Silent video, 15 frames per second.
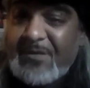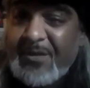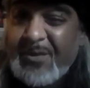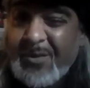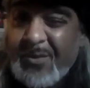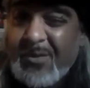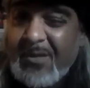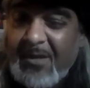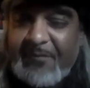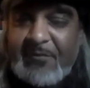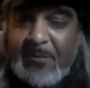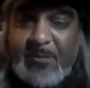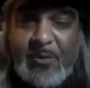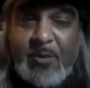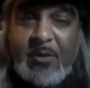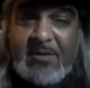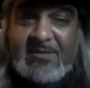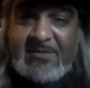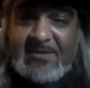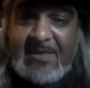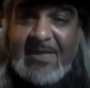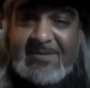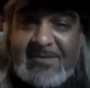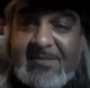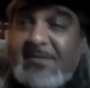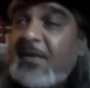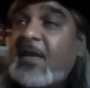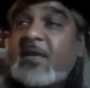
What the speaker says: to New York, from New York to Texas,